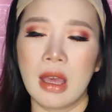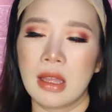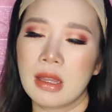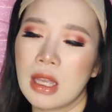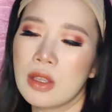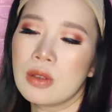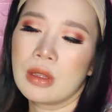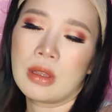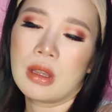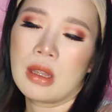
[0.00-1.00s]
And then
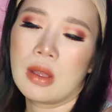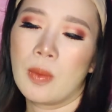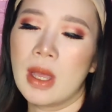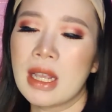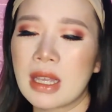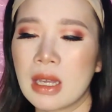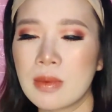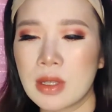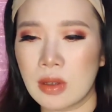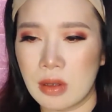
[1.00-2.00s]
when it
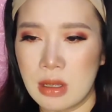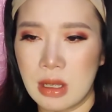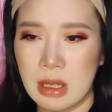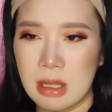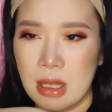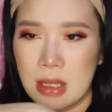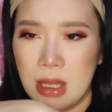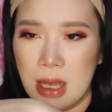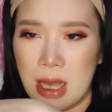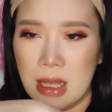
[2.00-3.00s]
comes to
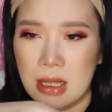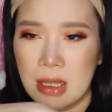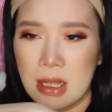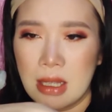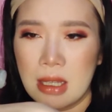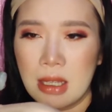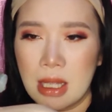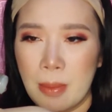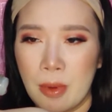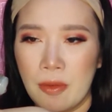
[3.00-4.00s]
consistency guys, this is the
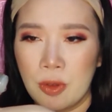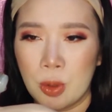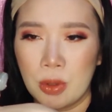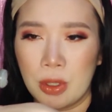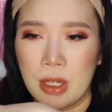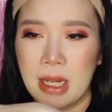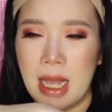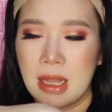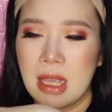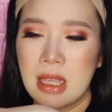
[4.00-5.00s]
type of toner
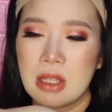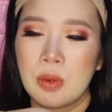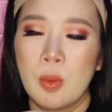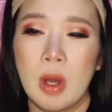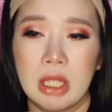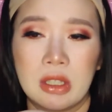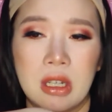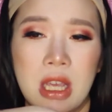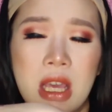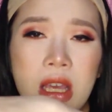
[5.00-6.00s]
that is
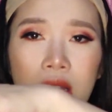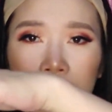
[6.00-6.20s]
watery